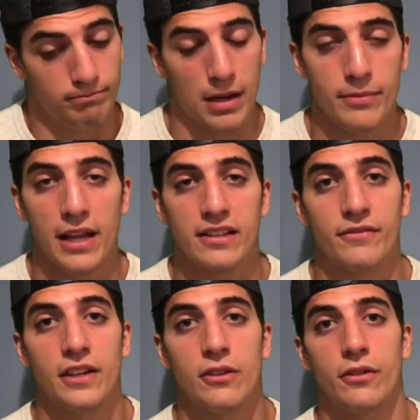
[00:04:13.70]
Maybe that's
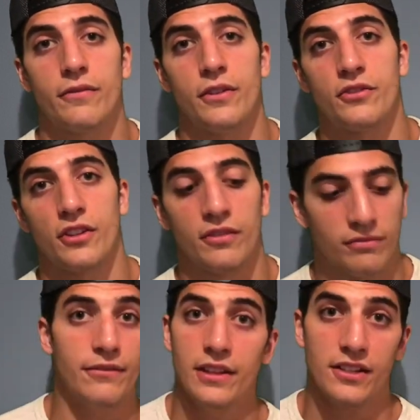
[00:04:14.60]
a video in the future.
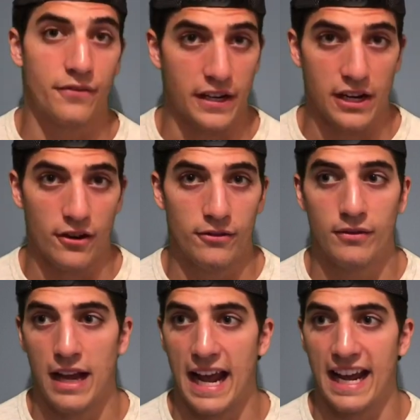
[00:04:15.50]
Given this video
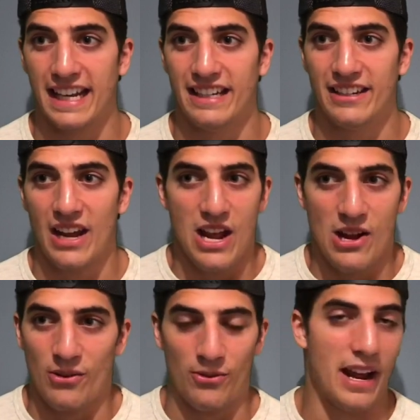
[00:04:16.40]
and
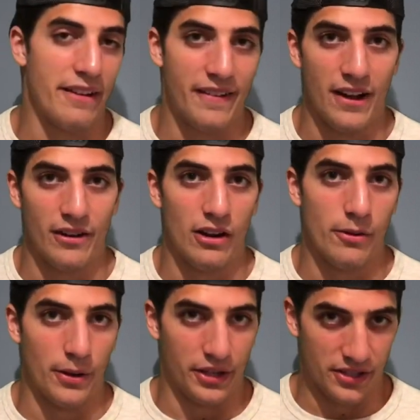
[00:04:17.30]
what I found out
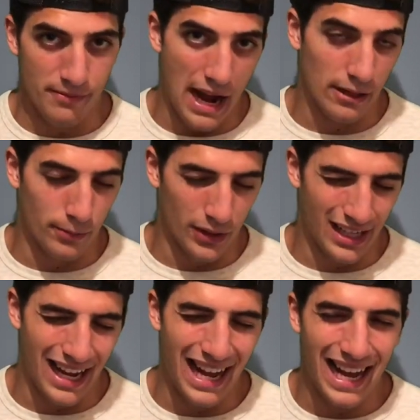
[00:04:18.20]
about this
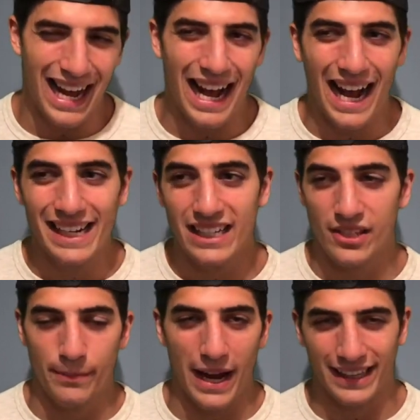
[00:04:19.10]
MacBook, I'd
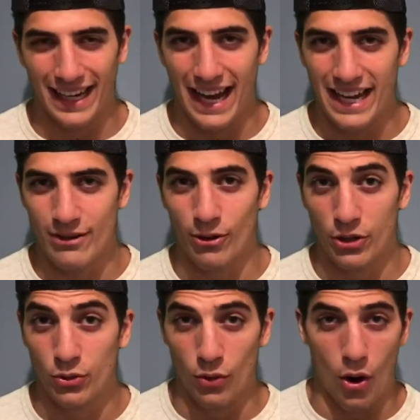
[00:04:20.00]
expect that
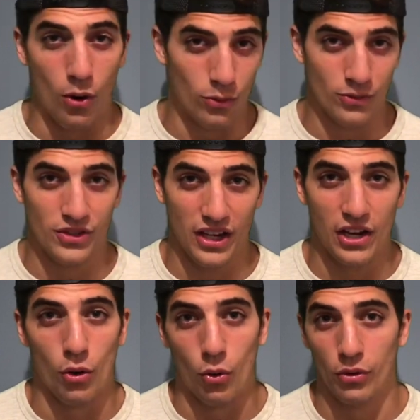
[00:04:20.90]
anyone who owns
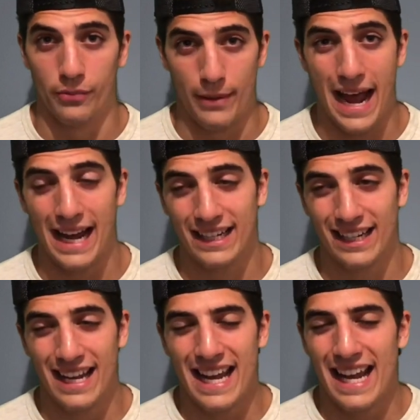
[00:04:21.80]
an old Mac